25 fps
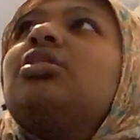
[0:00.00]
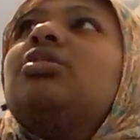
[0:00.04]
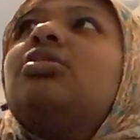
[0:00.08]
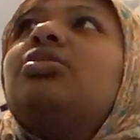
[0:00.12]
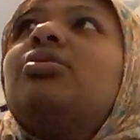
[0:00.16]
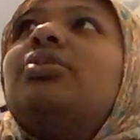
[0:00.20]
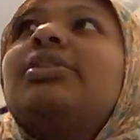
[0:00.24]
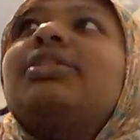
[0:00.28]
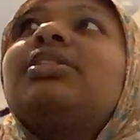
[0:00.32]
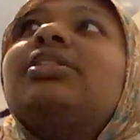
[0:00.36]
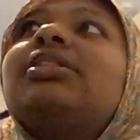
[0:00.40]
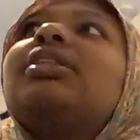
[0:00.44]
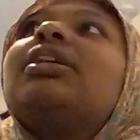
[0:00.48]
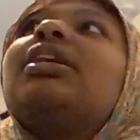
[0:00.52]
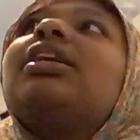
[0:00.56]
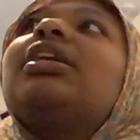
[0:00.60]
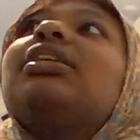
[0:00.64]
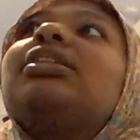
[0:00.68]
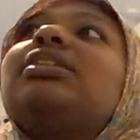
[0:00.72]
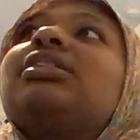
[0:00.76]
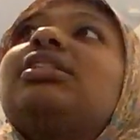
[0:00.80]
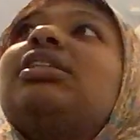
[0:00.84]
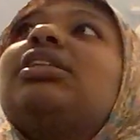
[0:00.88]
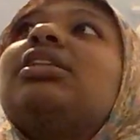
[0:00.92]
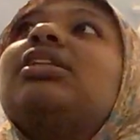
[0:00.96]

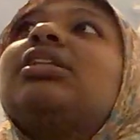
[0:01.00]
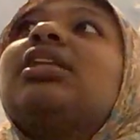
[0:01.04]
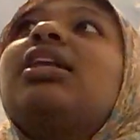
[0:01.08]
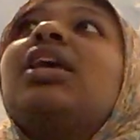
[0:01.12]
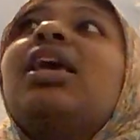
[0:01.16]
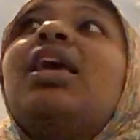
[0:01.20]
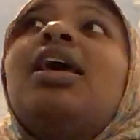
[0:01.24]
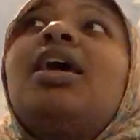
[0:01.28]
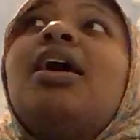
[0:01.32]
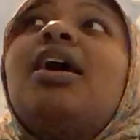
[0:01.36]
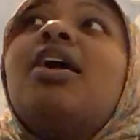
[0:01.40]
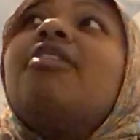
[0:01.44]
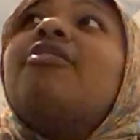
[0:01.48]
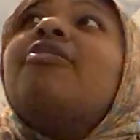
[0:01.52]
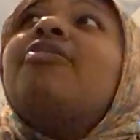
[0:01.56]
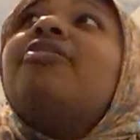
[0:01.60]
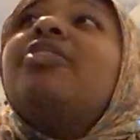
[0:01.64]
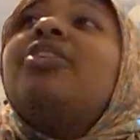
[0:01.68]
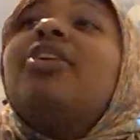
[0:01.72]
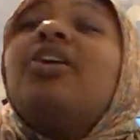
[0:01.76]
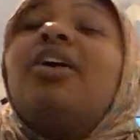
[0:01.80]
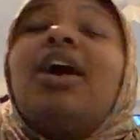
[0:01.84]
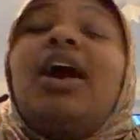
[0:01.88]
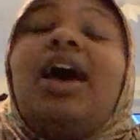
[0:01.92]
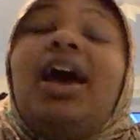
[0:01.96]
2018, I've
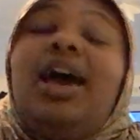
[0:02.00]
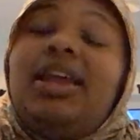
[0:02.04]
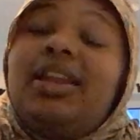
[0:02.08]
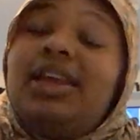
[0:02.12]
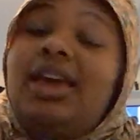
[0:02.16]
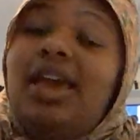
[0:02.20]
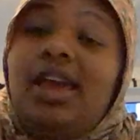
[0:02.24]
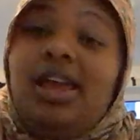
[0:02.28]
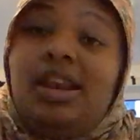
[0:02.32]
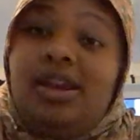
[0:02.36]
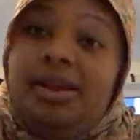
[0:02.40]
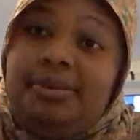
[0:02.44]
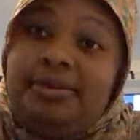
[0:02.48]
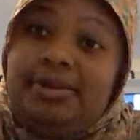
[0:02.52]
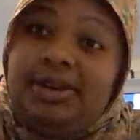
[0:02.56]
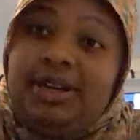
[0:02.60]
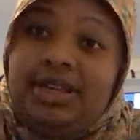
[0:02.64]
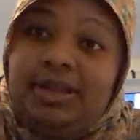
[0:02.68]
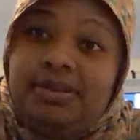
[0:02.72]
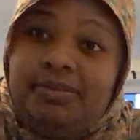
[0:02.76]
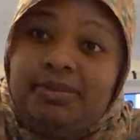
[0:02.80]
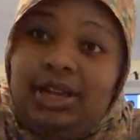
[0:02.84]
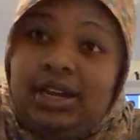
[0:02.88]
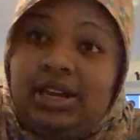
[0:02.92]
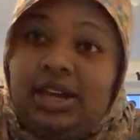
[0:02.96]
not had
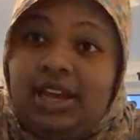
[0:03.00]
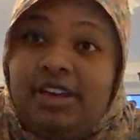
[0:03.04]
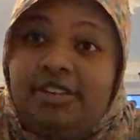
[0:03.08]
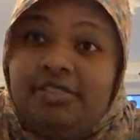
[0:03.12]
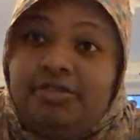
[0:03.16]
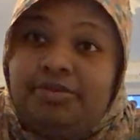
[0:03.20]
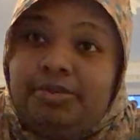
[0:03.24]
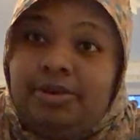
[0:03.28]
anybody in my life,